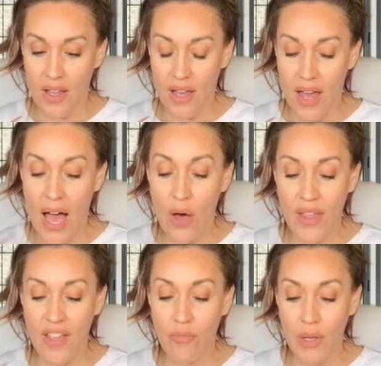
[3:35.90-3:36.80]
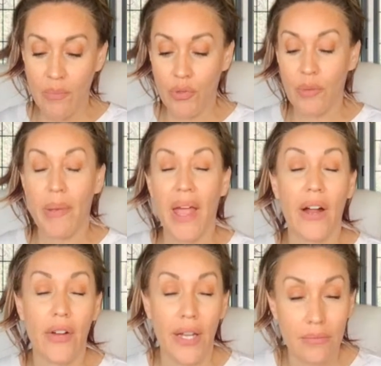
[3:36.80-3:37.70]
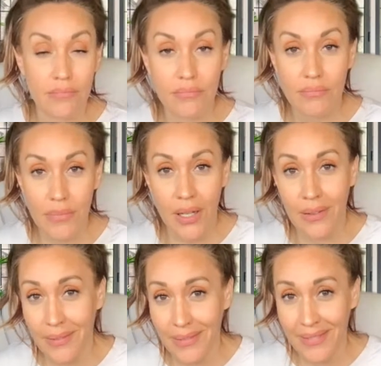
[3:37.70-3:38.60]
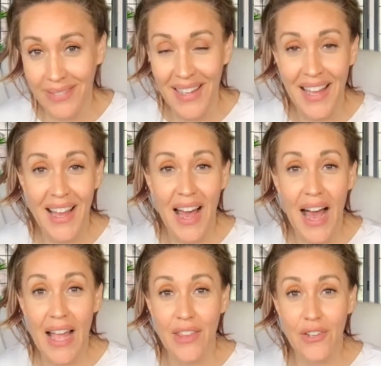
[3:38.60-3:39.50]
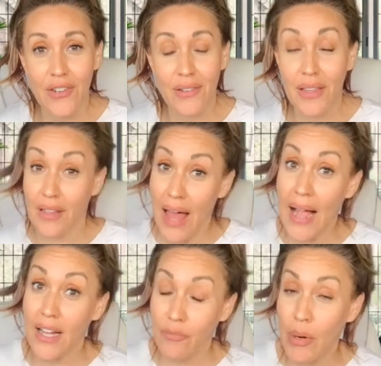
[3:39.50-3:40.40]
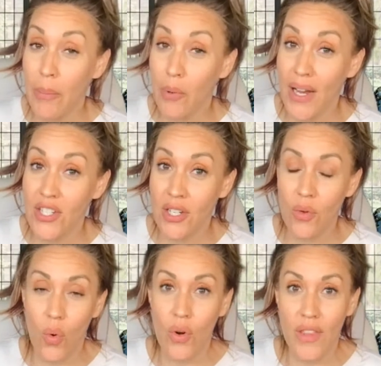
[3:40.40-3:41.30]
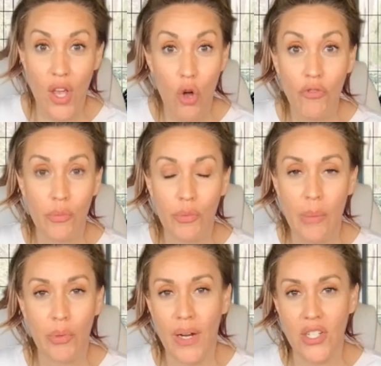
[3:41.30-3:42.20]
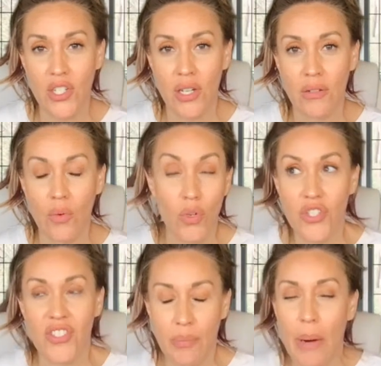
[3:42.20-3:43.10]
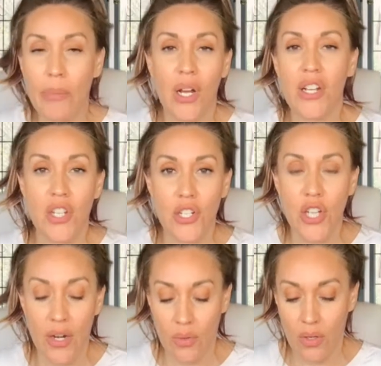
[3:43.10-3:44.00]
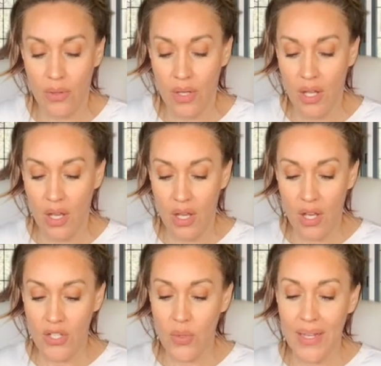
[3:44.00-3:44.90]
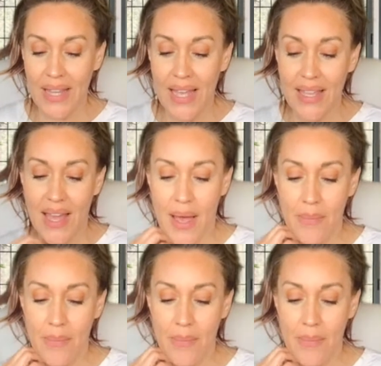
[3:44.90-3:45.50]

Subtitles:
how they've been preparing. Either the lack of preparation or the over preparation, or just the preparation in general. So I like that.